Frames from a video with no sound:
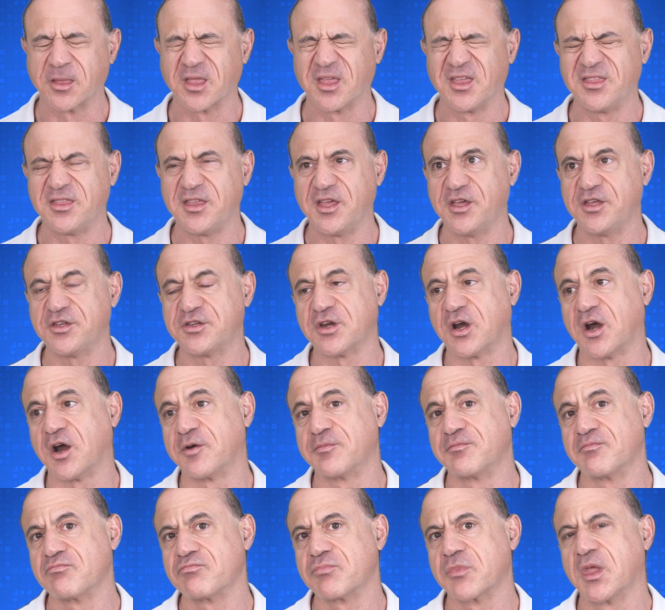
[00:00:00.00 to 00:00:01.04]
These
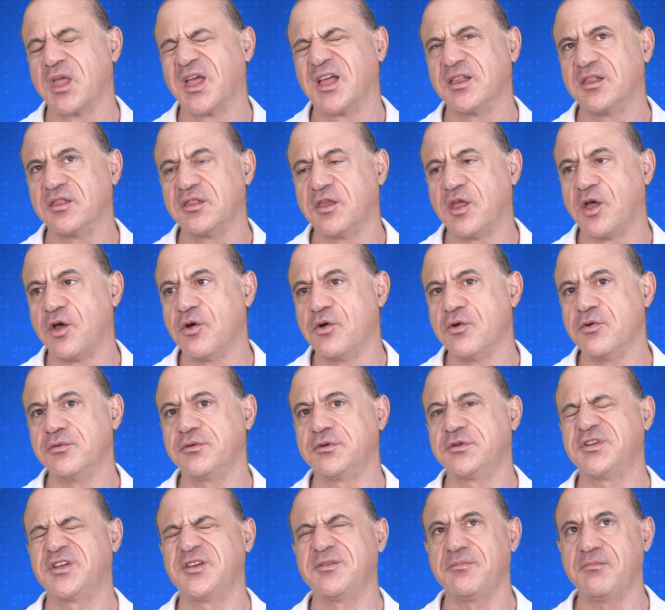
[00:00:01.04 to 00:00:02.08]
are low
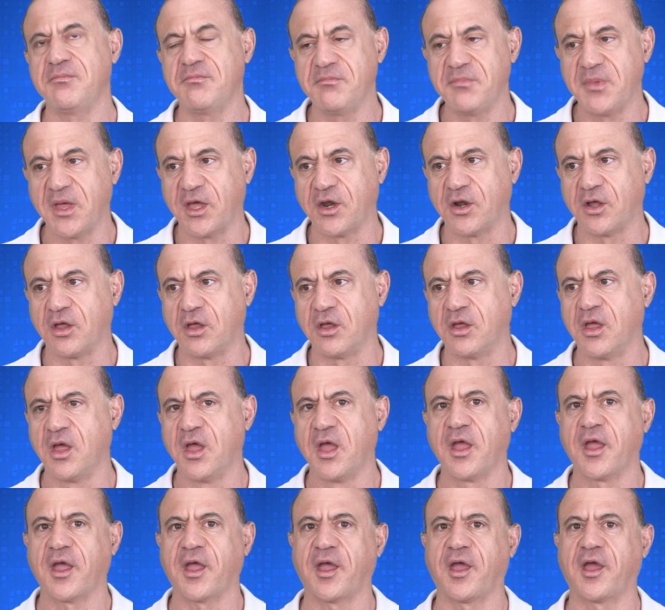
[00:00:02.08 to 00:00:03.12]
to middle
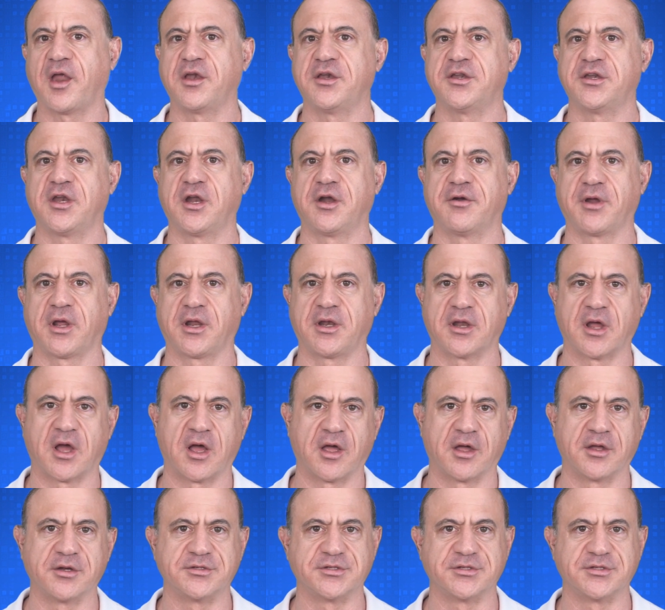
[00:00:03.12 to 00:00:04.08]
engineering knowledge